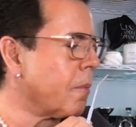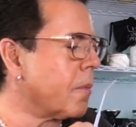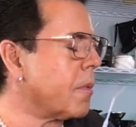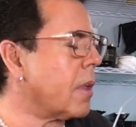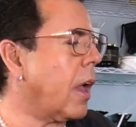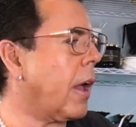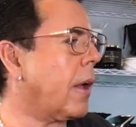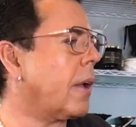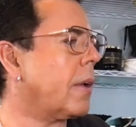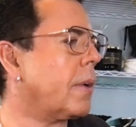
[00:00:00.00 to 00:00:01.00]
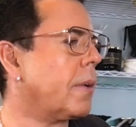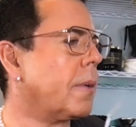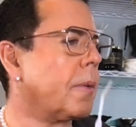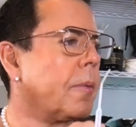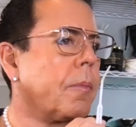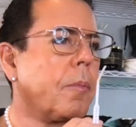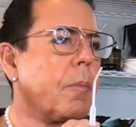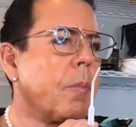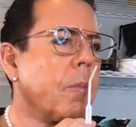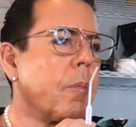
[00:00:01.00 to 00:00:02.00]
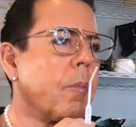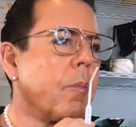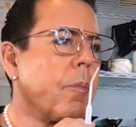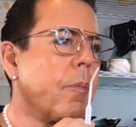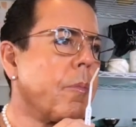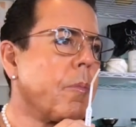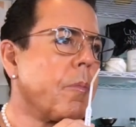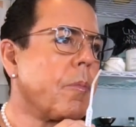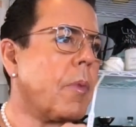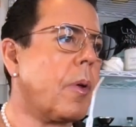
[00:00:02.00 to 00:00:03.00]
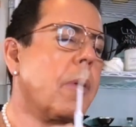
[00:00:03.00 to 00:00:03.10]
(silence)